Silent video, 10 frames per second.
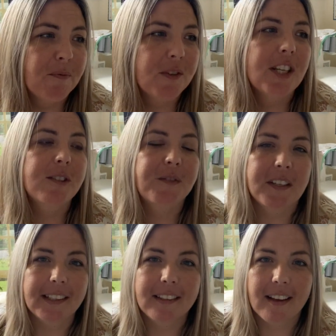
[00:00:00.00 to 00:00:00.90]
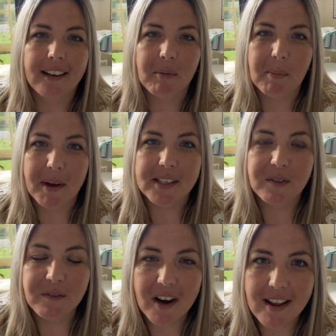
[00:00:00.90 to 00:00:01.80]
just feeling like I'm amongst
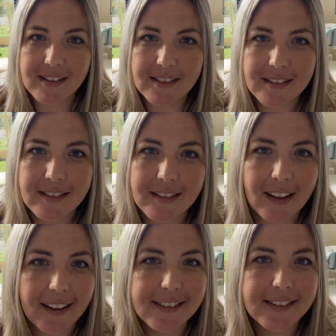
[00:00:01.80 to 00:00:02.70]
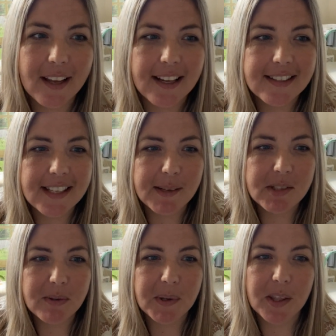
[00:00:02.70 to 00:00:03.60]
friends. It seems
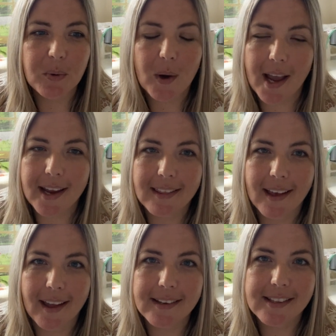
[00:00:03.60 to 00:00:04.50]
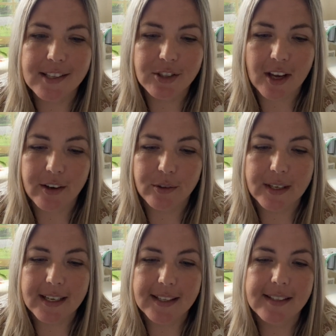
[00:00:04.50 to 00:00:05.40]
to be the way that this channel
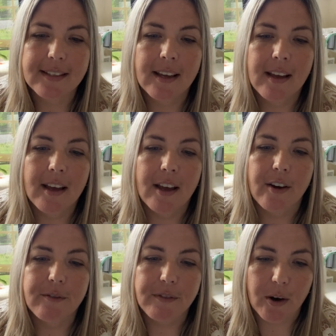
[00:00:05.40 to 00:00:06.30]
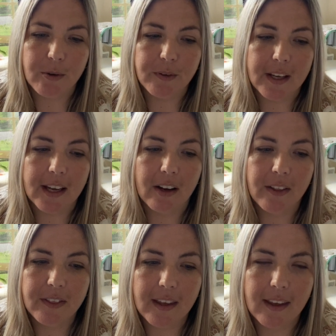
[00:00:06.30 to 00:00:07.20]
is evolving, and I
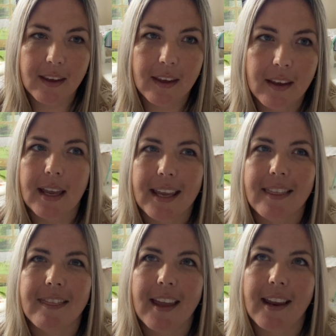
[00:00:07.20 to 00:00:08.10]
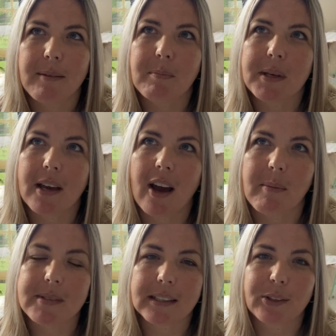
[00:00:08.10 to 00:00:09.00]
think it then
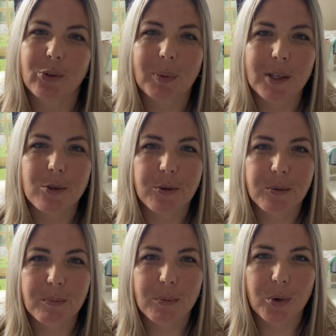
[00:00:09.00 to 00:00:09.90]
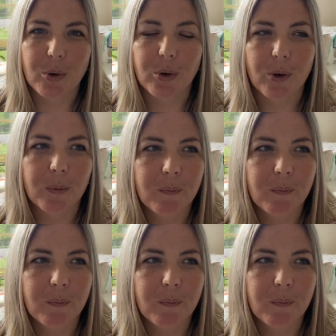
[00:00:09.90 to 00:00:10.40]
becomes a little bit more